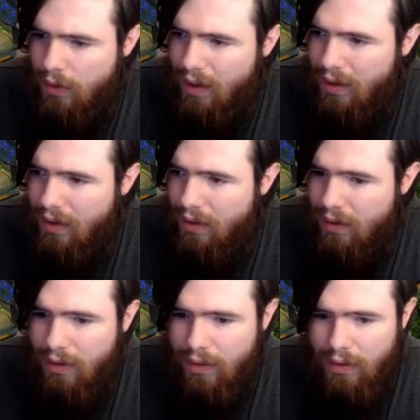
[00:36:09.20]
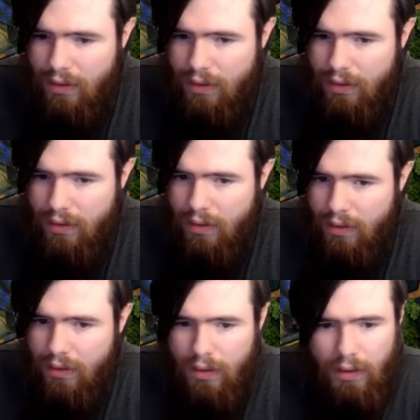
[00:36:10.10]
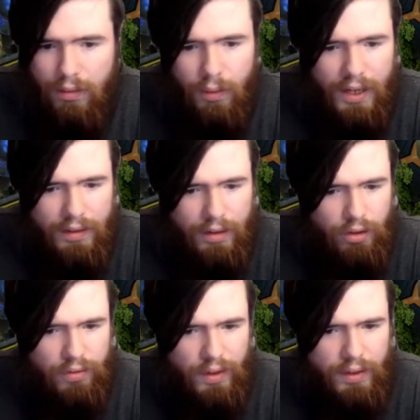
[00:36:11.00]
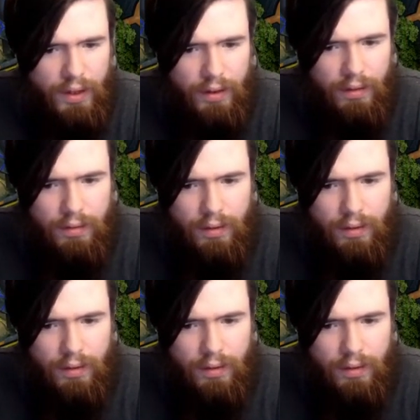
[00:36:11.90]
Huh? Why can't they use Verte?